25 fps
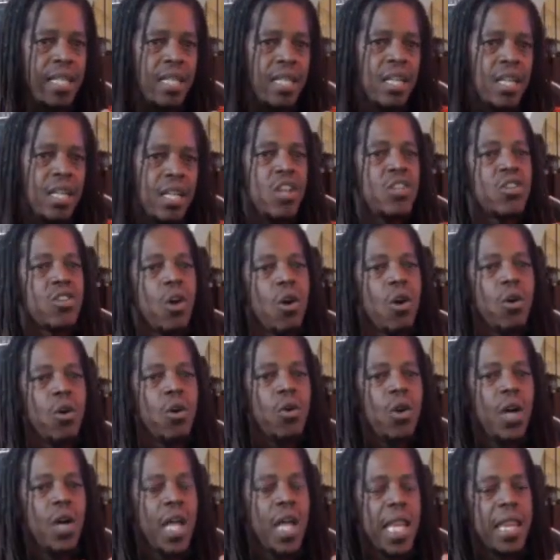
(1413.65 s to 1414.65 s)
So
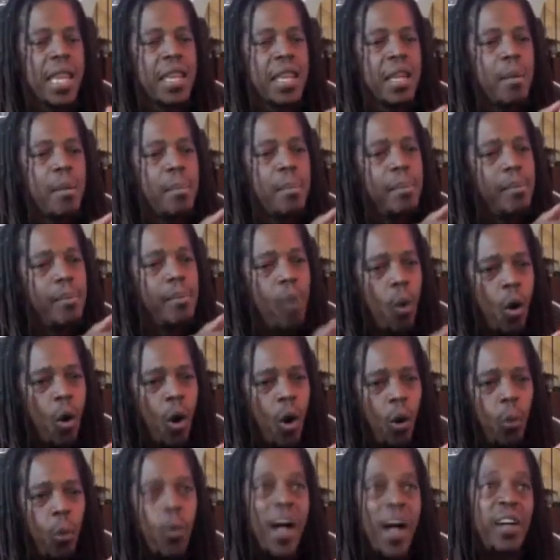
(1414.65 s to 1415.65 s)
the more
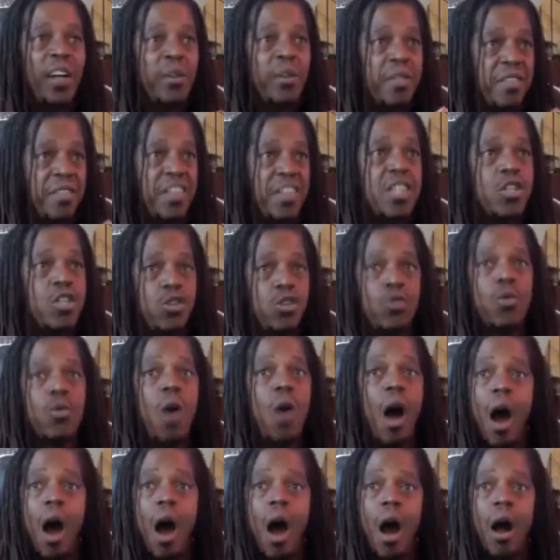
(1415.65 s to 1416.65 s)
wealthy you
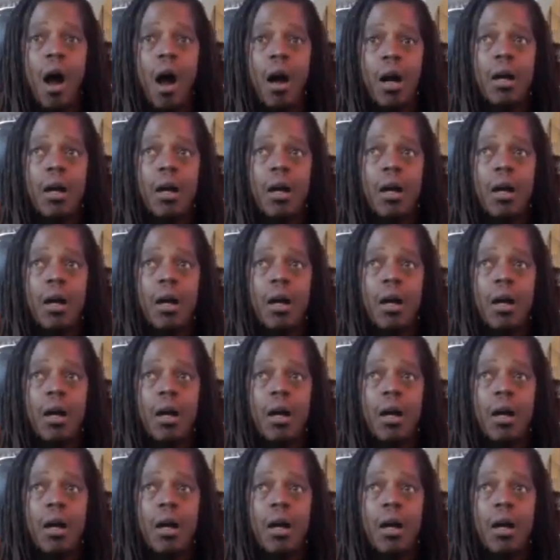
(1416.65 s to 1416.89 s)
are,